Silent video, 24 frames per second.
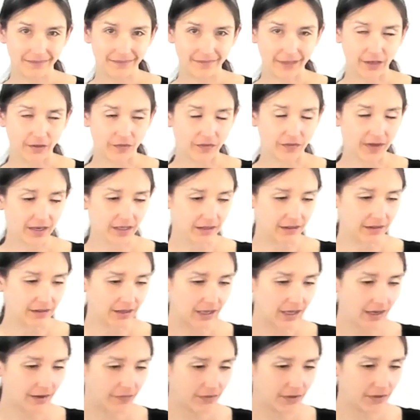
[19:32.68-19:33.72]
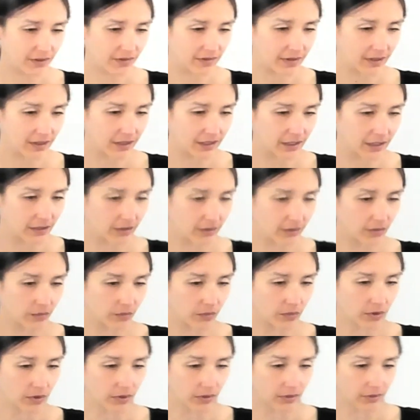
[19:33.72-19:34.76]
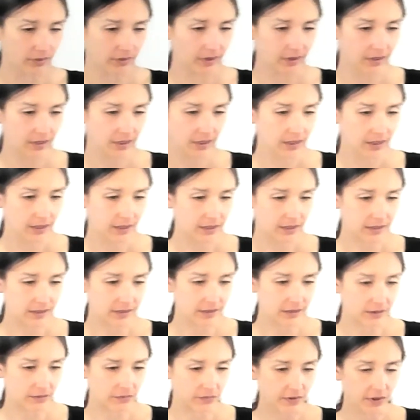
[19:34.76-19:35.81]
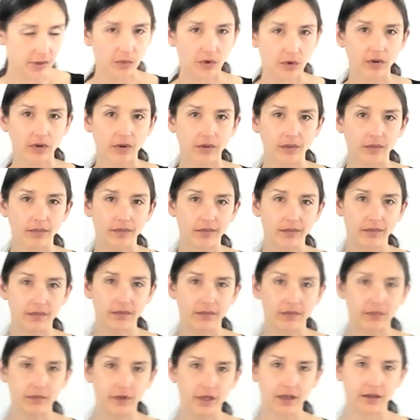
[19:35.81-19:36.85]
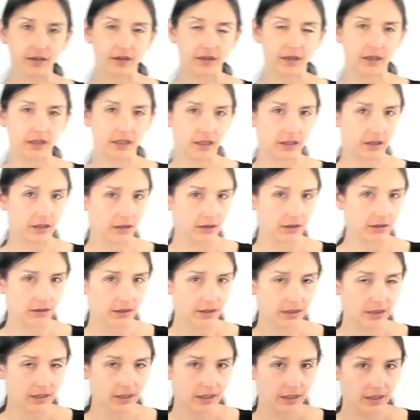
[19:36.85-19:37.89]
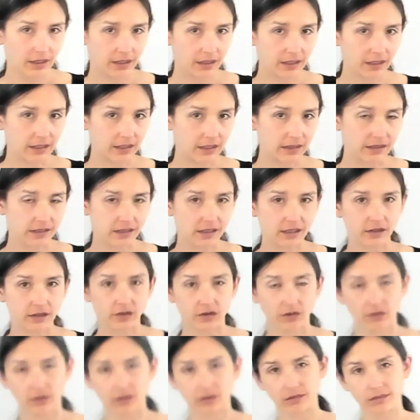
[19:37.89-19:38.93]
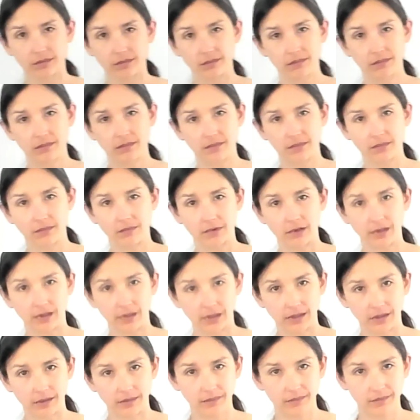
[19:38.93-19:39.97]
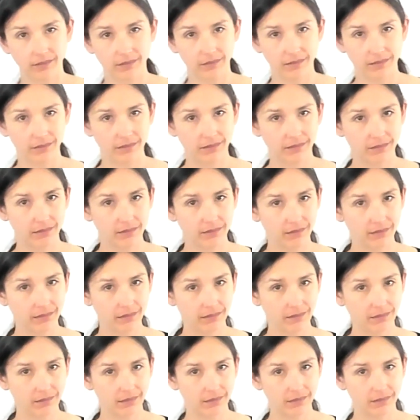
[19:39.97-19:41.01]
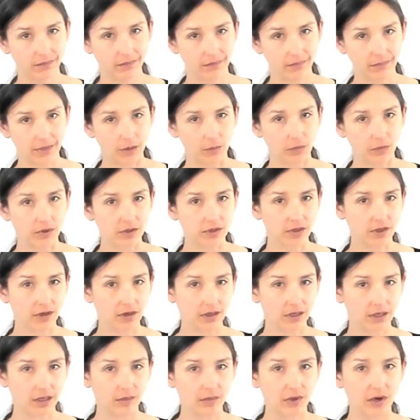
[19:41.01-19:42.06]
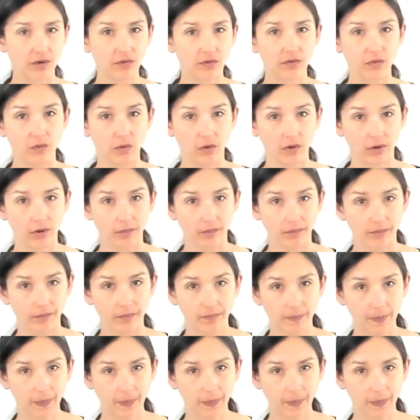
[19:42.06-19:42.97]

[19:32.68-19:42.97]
In fact, everything in the world is ephemeral. Nothing here is eternal, really. And we're talking about form.